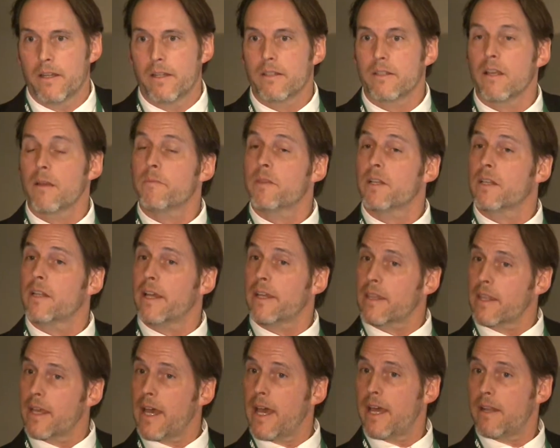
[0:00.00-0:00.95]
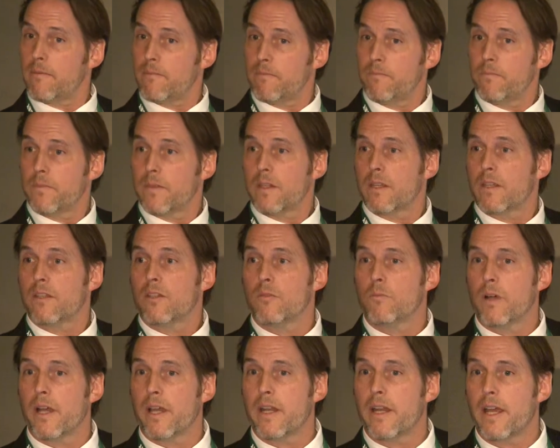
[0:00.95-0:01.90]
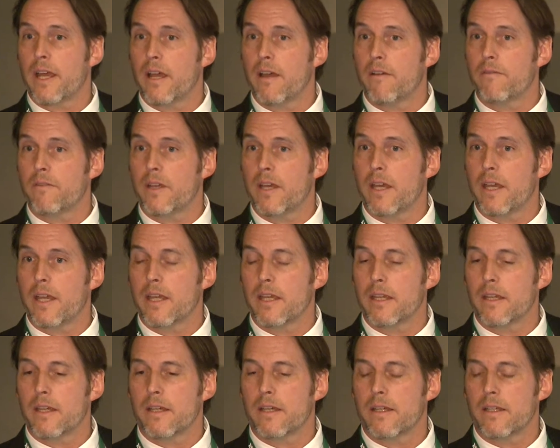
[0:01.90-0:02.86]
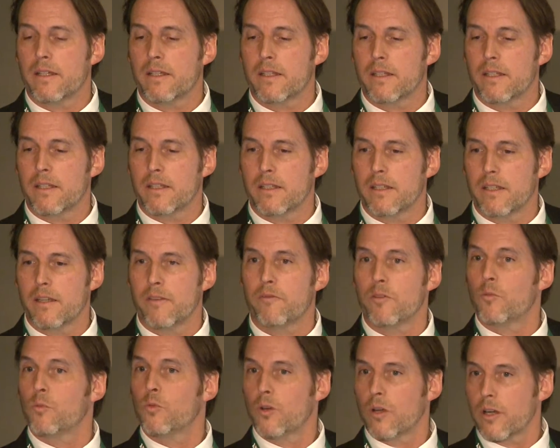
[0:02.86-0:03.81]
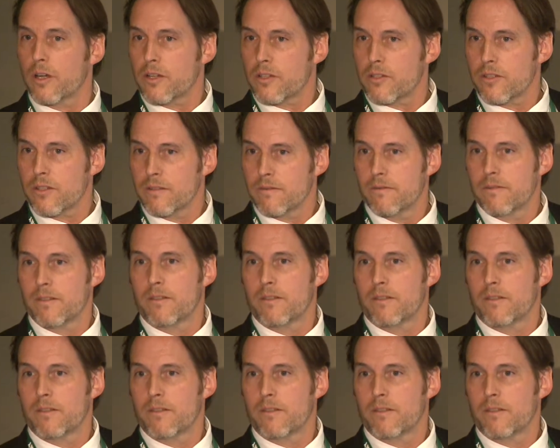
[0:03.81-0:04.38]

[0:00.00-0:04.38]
Something like that, you might have if it works,